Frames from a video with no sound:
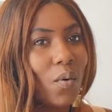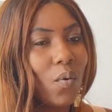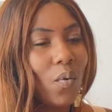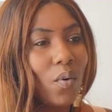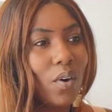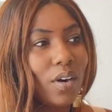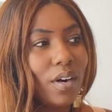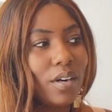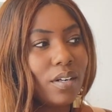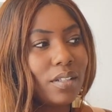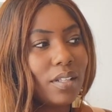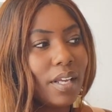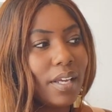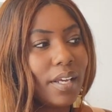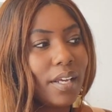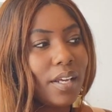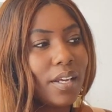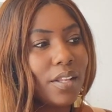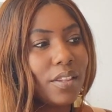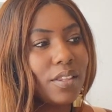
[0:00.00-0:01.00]
or
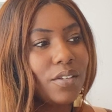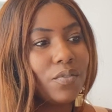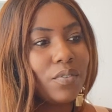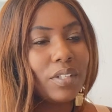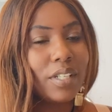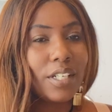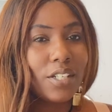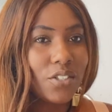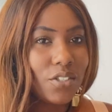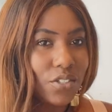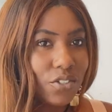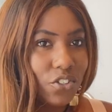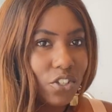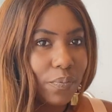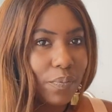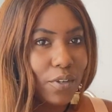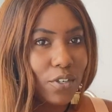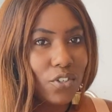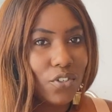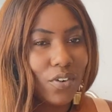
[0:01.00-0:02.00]
like the
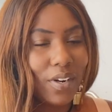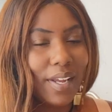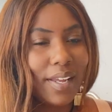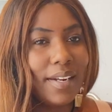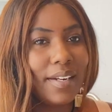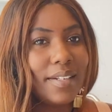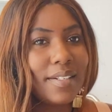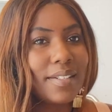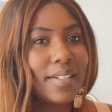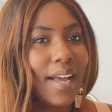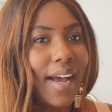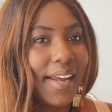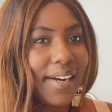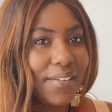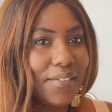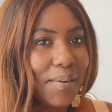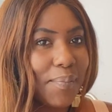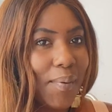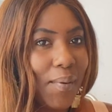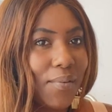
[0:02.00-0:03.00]
relationship that you're in is kind
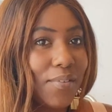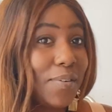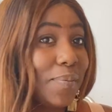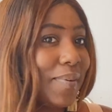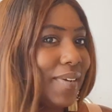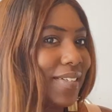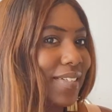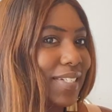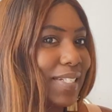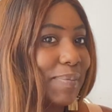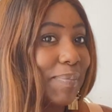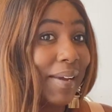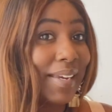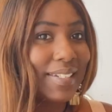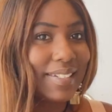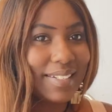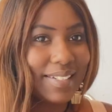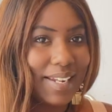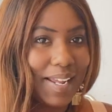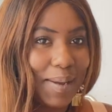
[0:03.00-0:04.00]
of about to be
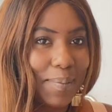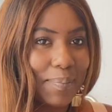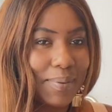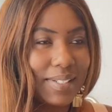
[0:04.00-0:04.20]
spiced up.